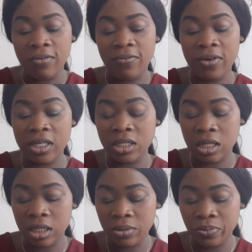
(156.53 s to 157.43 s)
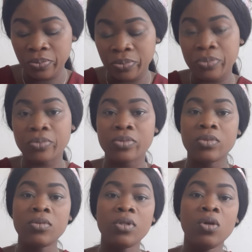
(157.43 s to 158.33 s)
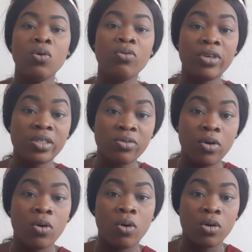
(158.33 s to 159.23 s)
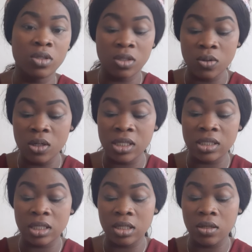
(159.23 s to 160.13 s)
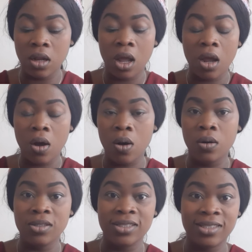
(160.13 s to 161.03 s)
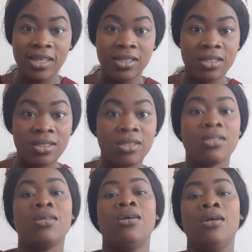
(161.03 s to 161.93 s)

first of all, continue listing all the things